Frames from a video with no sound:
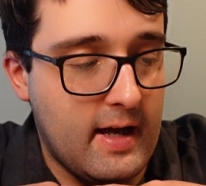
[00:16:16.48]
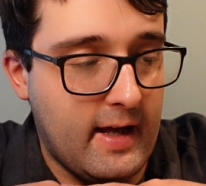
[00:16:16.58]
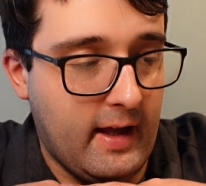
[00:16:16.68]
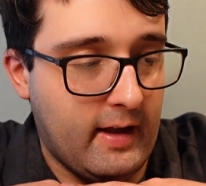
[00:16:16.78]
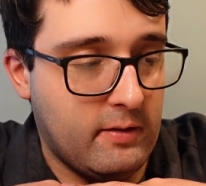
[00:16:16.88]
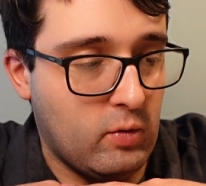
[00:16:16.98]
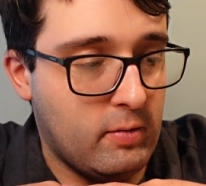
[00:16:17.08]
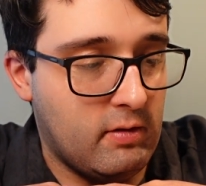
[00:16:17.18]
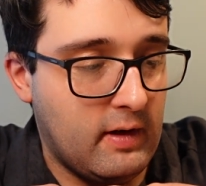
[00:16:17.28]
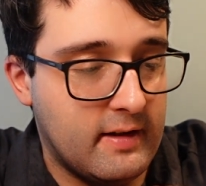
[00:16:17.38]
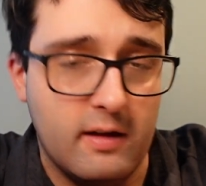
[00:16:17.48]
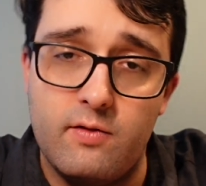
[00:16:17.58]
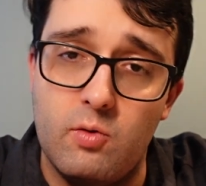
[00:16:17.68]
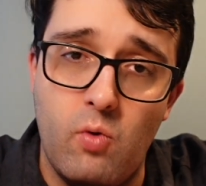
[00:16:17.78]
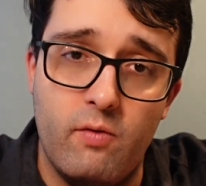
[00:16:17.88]
and we'll be releasing a
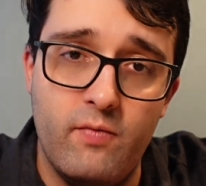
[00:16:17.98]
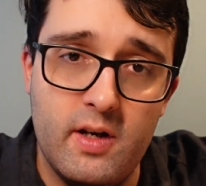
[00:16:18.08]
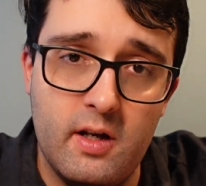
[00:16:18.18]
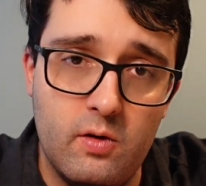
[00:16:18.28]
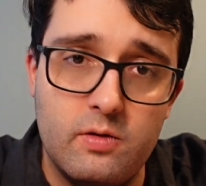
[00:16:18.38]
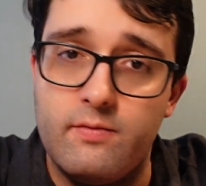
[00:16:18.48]
few more videos,